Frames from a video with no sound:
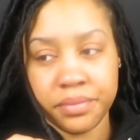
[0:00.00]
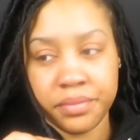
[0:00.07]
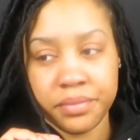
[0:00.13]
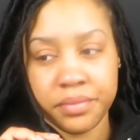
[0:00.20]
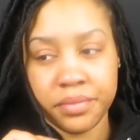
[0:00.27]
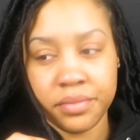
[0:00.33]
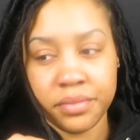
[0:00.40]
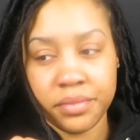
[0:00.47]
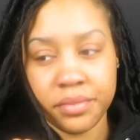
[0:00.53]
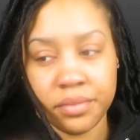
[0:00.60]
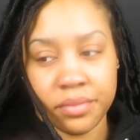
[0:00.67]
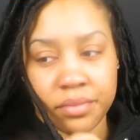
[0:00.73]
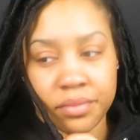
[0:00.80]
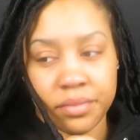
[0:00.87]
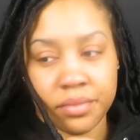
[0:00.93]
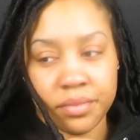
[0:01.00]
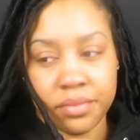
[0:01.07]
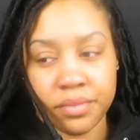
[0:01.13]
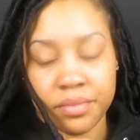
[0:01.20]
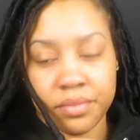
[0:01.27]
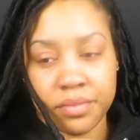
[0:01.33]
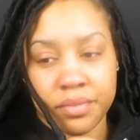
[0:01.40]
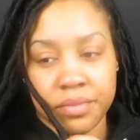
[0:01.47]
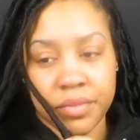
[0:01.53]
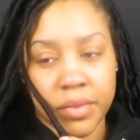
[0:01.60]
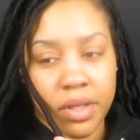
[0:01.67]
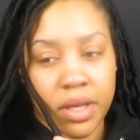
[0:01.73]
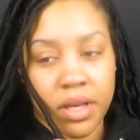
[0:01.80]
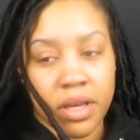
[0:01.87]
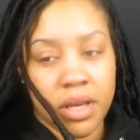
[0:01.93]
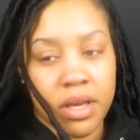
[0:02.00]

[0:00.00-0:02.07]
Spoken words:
[no speech]